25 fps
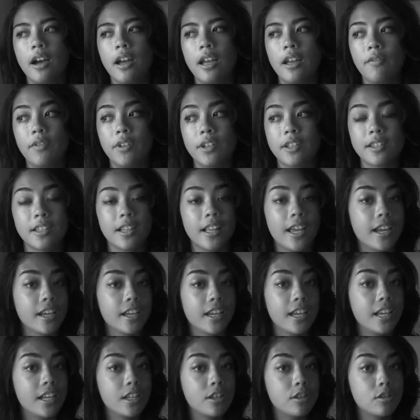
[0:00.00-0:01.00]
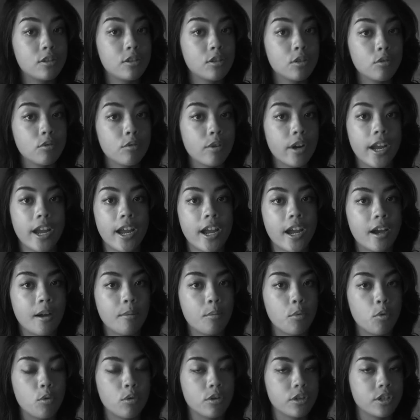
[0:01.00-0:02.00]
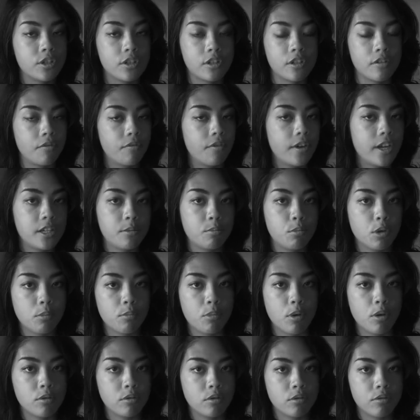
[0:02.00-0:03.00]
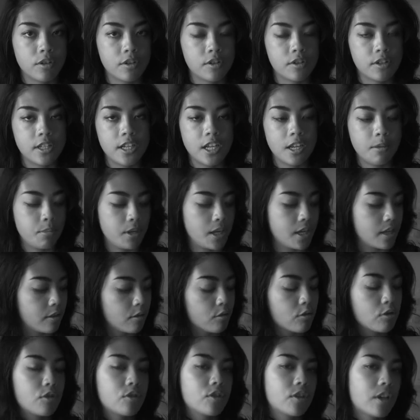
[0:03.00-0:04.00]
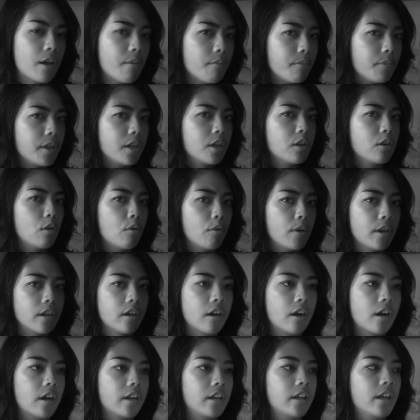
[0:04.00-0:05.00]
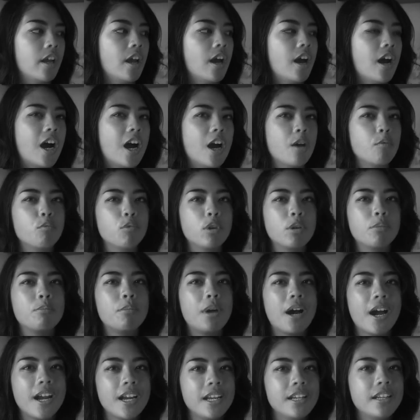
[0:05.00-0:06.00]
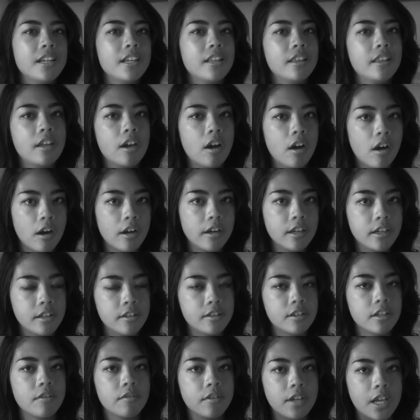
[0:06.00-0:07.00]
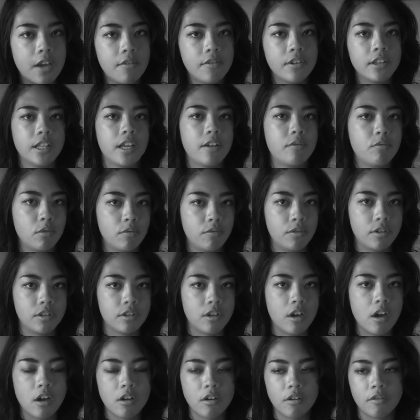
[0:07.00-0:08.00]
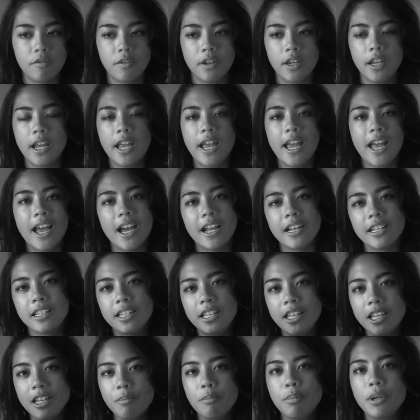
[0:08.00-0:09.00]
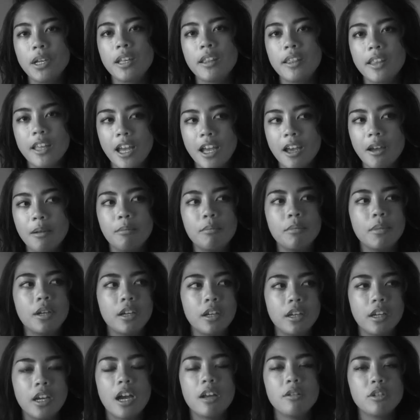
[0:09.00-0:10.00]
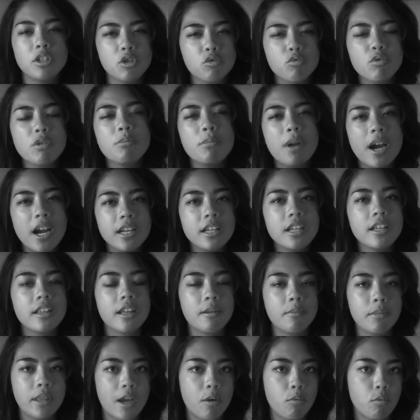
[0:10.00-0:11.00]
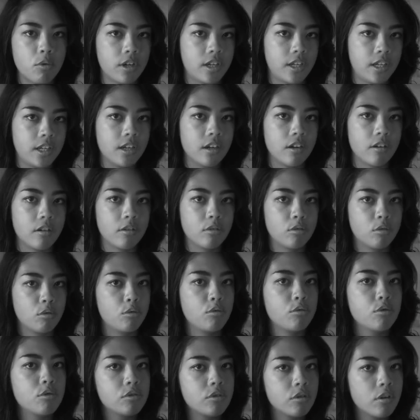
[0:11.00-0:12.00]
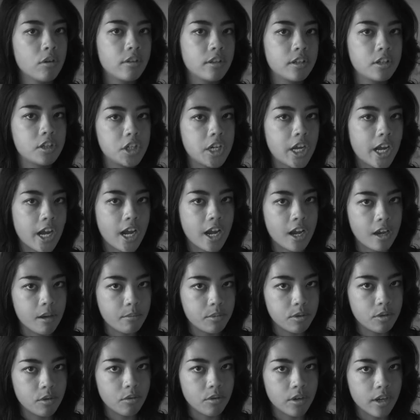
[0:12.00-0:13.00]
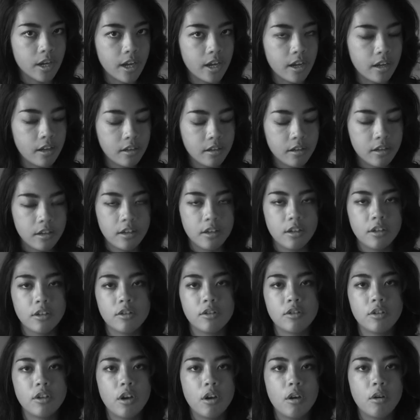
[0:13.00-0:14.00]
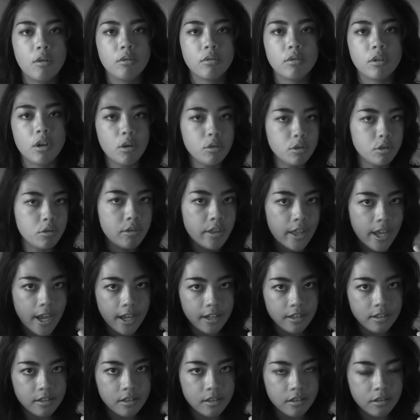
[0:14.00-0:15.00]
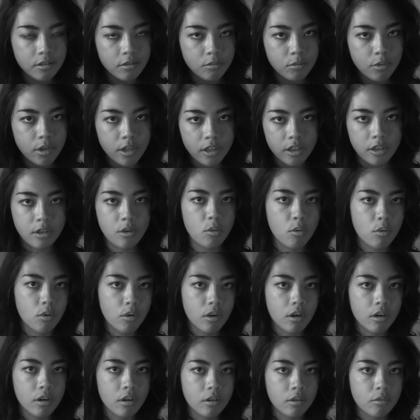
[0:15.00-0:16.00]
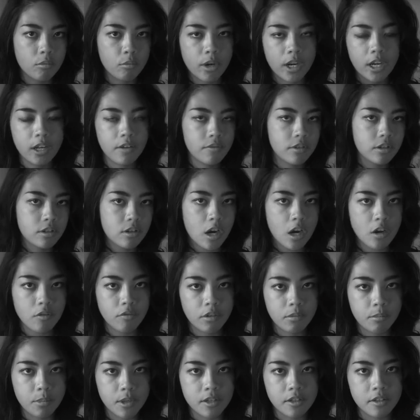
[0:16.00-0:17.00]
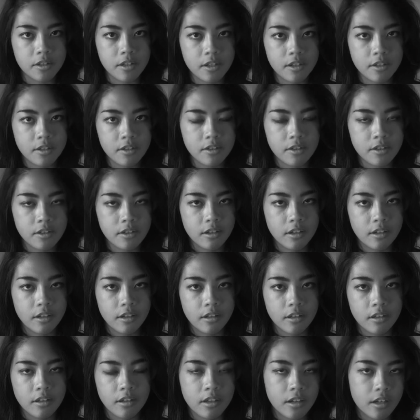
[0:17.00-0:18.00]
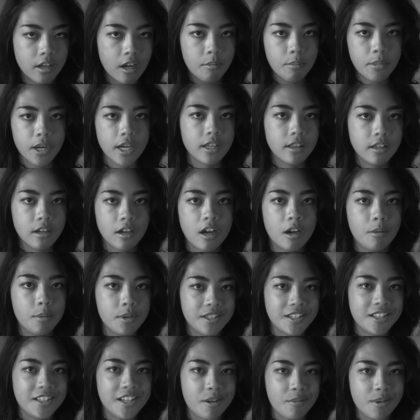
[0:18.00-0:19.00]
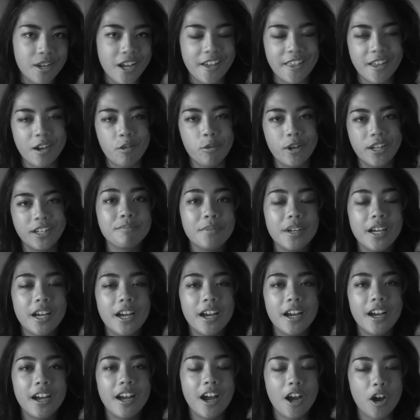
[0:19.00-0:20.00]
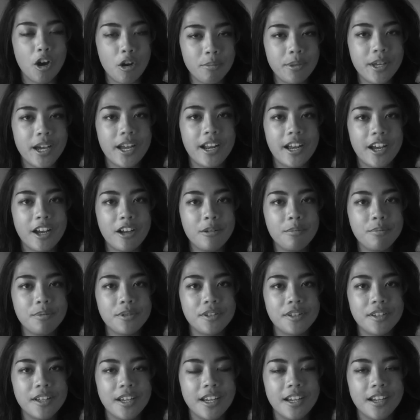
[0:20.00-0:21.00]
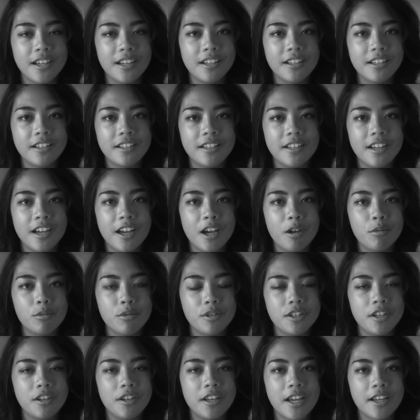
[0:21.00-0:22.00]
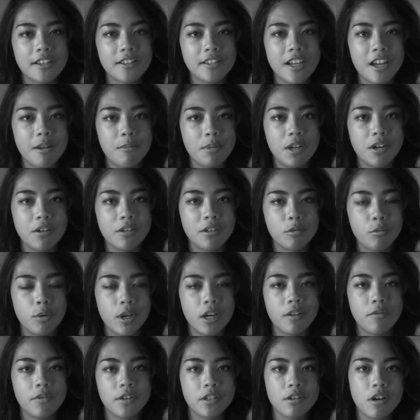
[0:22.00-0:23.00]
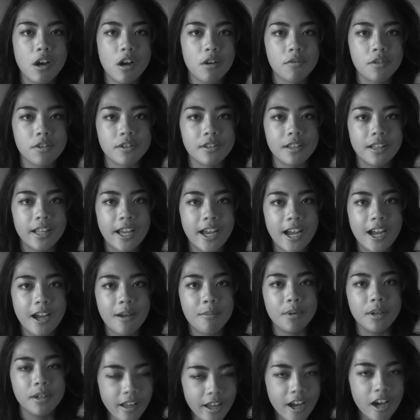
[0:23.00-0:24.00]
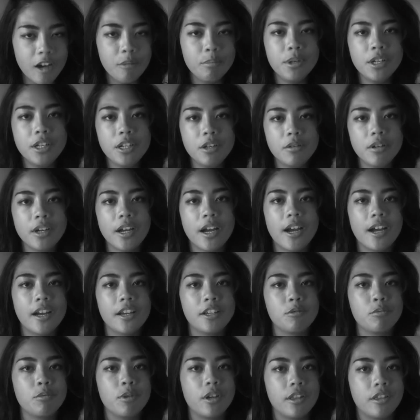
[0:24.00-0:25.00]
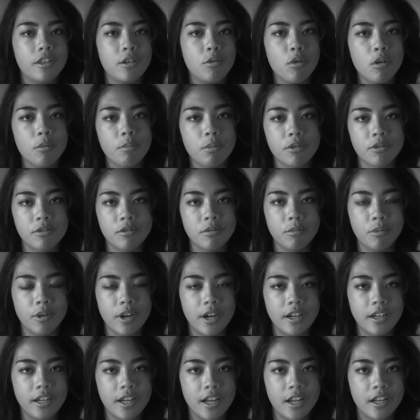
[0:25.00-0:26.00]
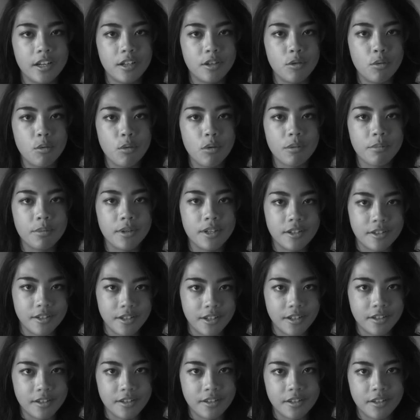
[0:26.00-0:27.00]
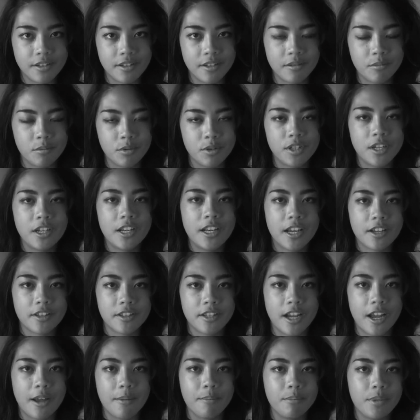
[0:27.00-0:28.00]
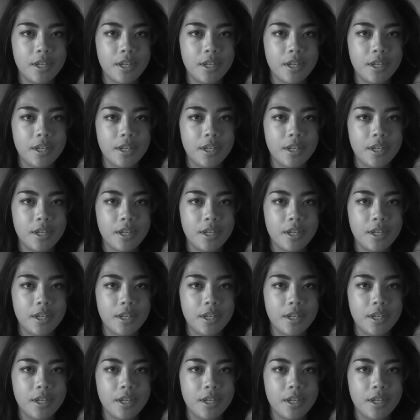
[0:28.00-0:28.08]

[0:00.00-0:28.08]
If it's like Instagram or just a Facebook post or a sneak peek, there's something going on. I'm reminding the audience of Kevin Levu Photography and keeping them, and just reminding them that we're here. Those are the jabs, okay? So go do that with your wedding photography business and come back in the comments and tell me how that went. I hope that helps, and we'll see you next time here on the Wedding Photographer's Lab, helping you guys with your personal brand and your business. We'll see you next time.